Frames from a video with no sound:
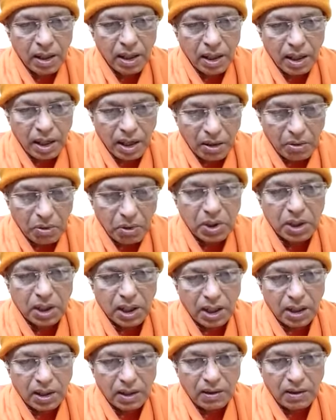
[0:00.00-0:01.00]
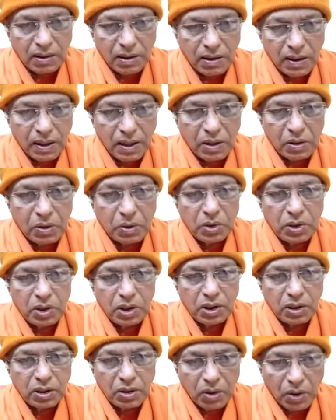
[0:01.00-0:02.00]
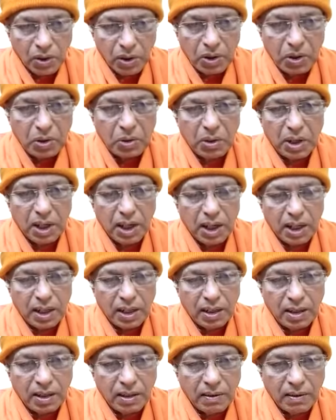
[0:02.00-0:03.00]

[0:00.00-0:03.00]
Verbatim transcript: outside, which is not your hand.